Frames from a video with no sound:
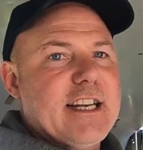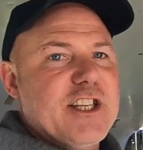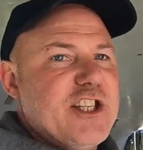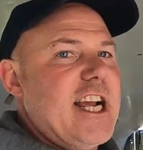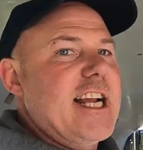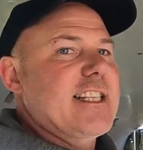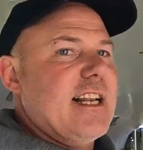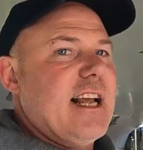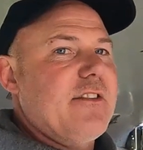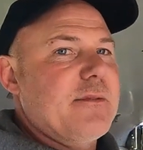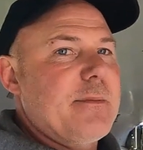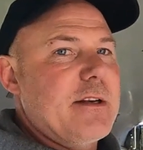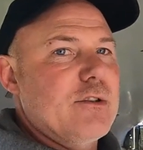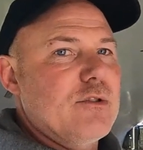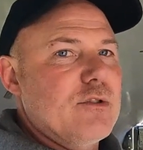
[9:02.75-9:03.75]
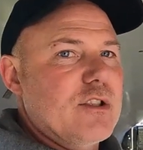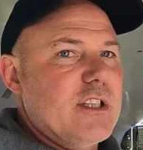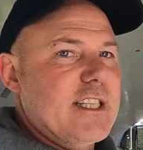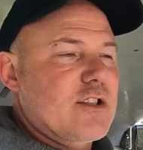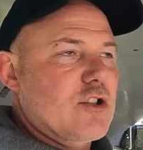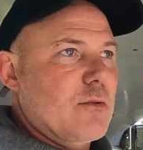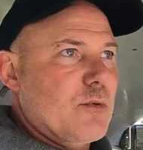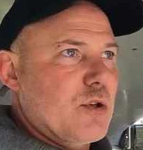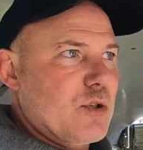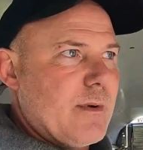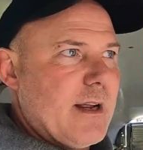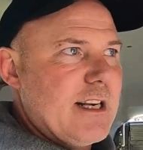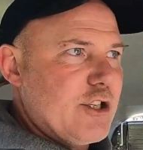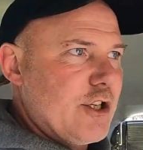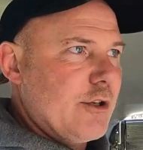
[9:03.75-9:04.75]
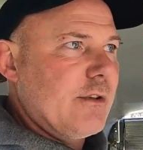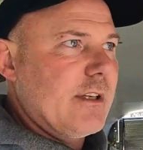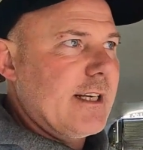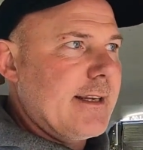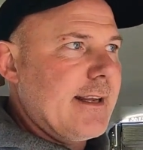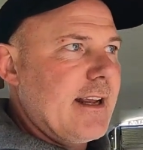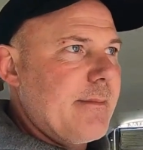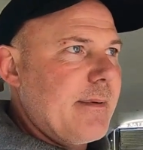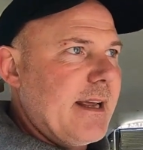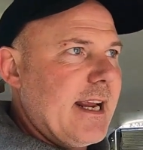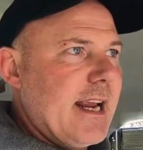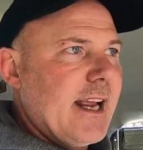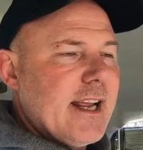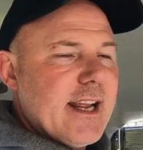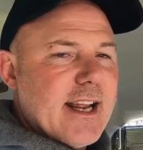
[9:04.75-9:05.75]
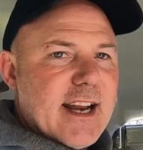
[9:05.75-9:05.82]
The sheds will have to be done this summer as well due to the TB.